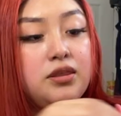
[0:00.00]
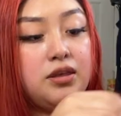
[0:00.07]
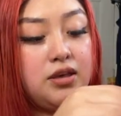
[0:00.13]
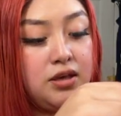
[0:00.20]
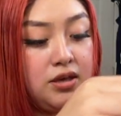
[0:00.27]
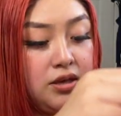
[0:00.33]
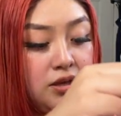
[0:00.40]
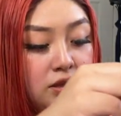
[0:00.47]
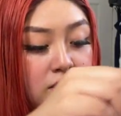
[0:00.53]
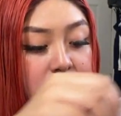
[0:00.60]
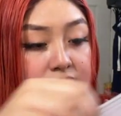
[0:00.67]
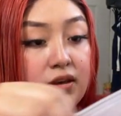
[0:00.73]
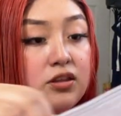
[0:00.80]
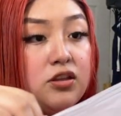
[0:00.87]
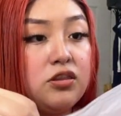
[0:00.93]
And then
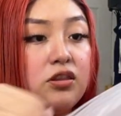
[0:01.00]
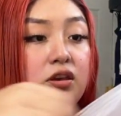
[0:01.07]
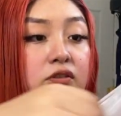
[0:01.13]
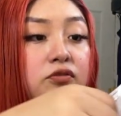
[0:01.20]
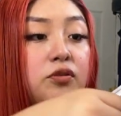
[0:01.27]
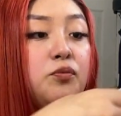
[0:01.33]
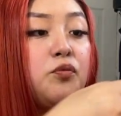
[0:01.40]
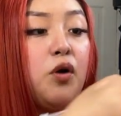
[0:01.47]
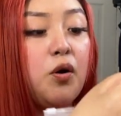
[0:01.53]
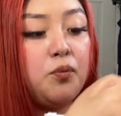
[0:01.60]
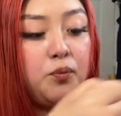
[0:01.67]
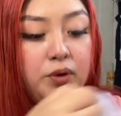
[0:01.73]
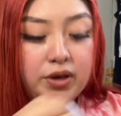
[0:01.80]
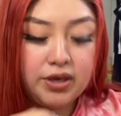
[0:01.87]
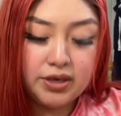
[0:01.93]
this other thing from
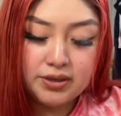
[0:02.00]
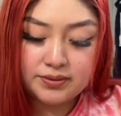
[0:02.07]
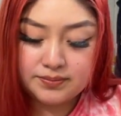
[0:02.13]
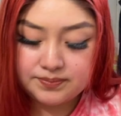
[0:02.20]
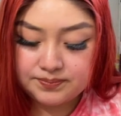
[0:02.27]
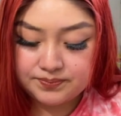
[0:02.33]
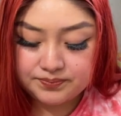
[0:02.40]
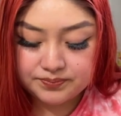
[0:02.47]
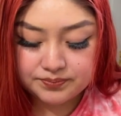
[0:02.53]
Romwe.